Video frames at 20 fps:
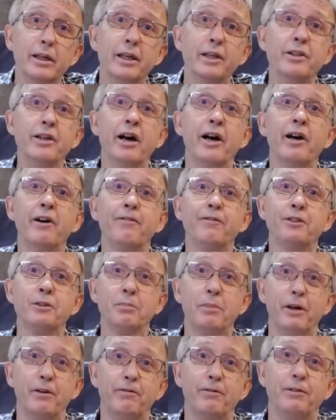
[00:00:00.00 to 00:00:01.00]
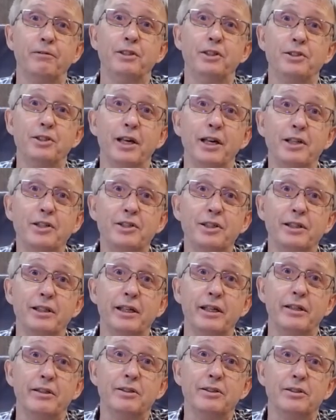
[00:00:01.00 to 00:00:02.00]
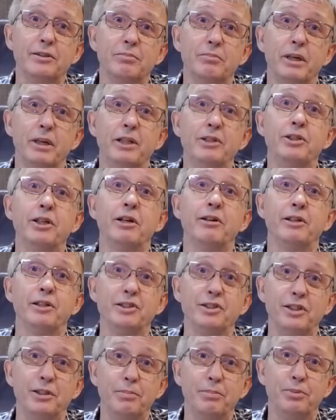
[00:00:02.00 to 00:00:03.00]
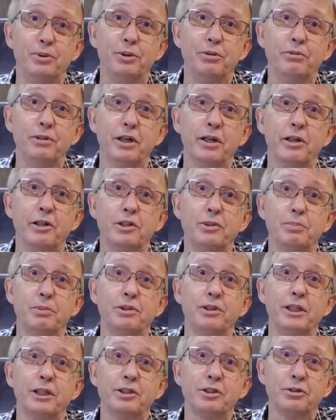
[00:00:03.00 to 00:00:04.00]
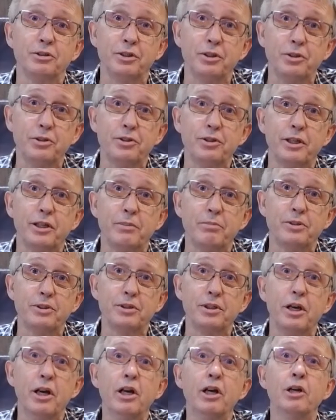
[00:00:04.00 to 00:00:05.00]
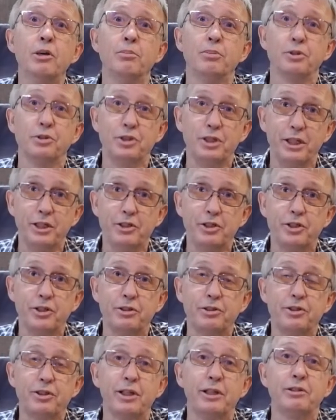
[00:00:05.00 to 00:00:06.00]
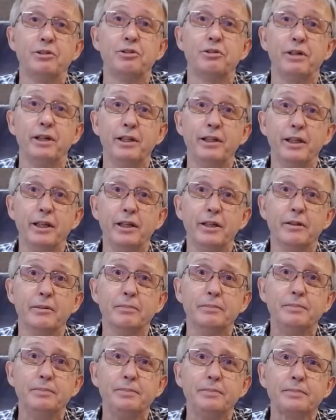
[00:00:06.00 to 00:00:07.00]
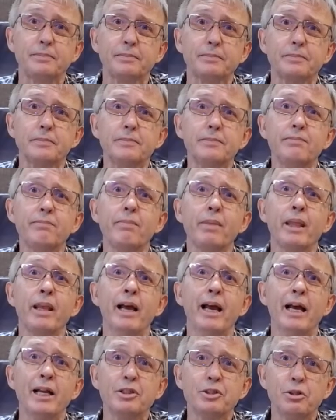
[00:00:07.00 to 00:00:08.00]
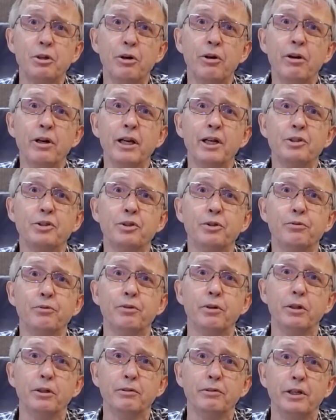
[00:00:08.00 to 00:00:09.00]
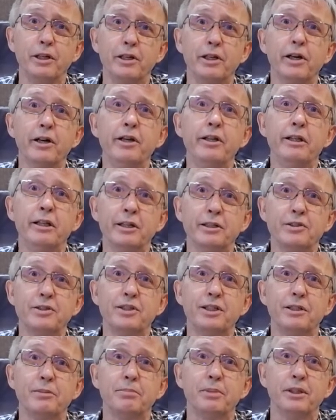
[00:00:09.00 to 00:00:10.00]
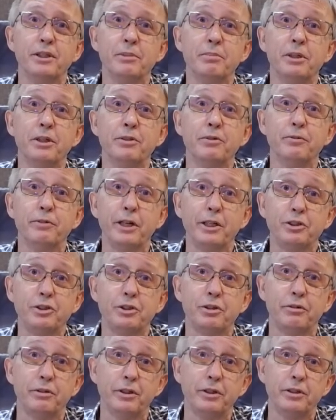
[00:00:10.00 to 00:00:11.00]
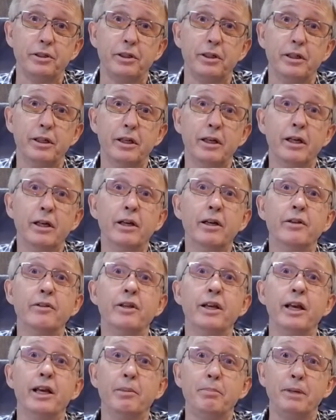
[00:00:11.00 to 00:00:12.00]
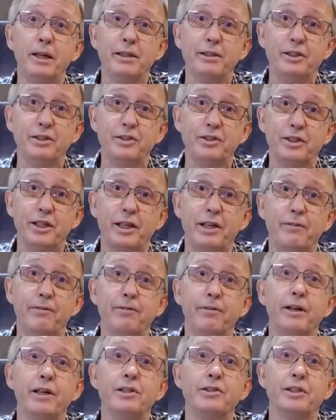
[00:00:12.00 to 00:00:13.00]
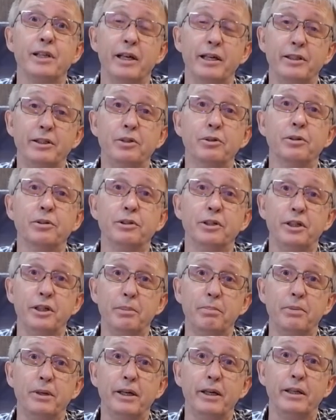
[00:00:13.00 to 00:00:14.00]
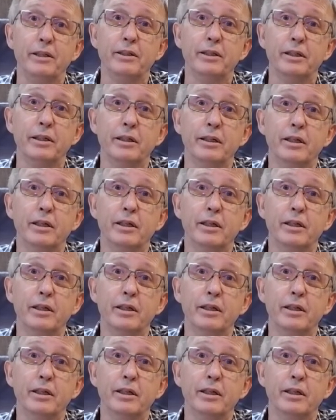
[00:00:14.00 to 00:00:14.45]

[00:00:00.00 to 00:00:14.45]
In the aftermath of this accident, ATR has improved the ice protection systems, procedures and training. As long as you follow the guidelines set by the manufacturer, the airplane is safe as any other airplane.